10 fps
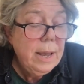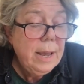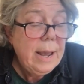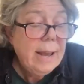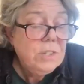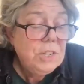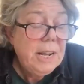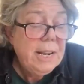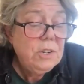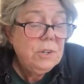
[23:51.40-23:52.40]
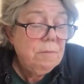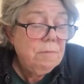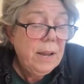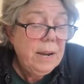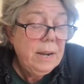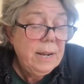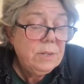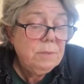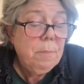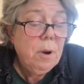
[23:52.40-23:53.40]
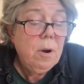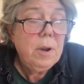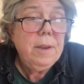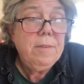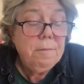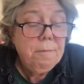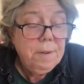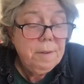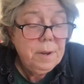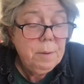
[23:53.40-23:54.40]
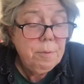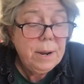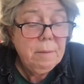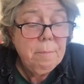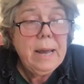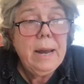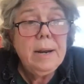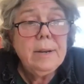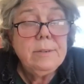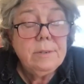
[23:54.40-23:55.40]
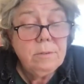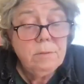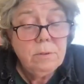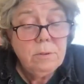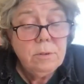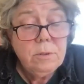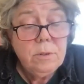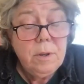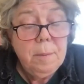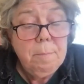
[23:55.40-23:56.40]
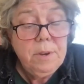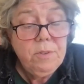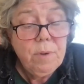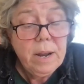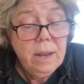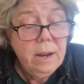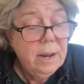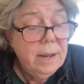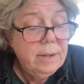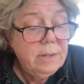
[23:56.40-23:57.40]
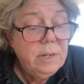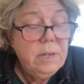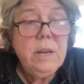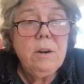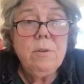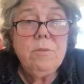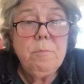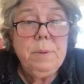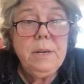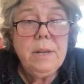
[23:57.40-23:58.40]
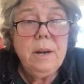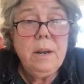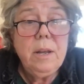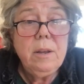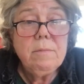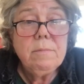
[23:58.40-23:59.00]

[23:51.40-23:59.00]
An agitation finding its mark is a vivid pragmatics. Misrecognized, it can also be deadly.